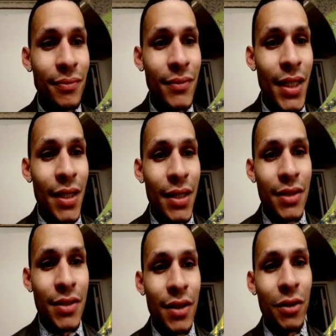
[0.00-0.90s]
So
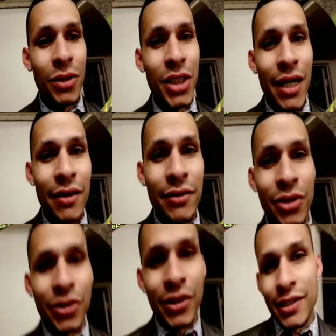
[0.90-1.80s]
shout out to
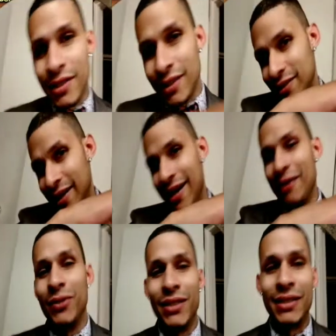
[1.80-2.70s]
Triz that one
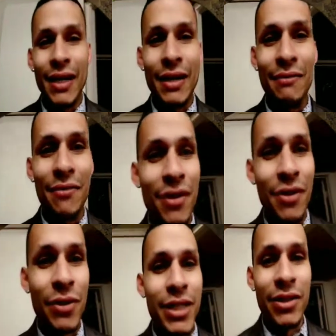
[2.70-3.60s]
time for the
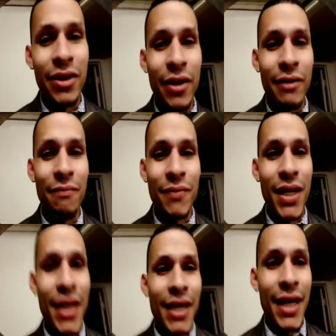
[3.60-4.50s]
3-star,
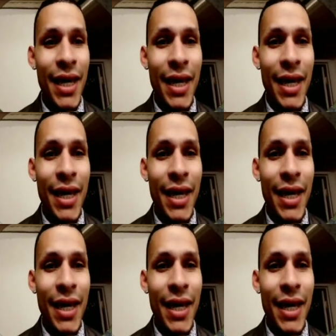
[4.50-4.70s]
and let's